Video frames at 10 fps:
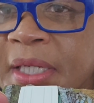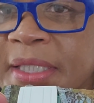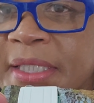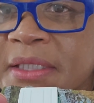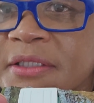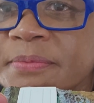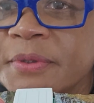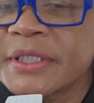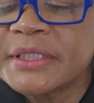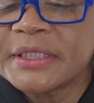I think it looks
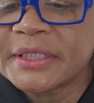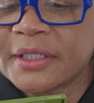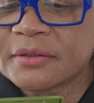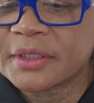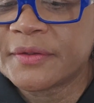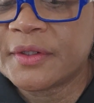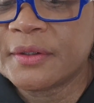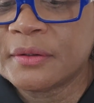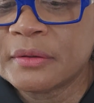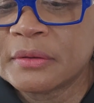pretty detailed in there.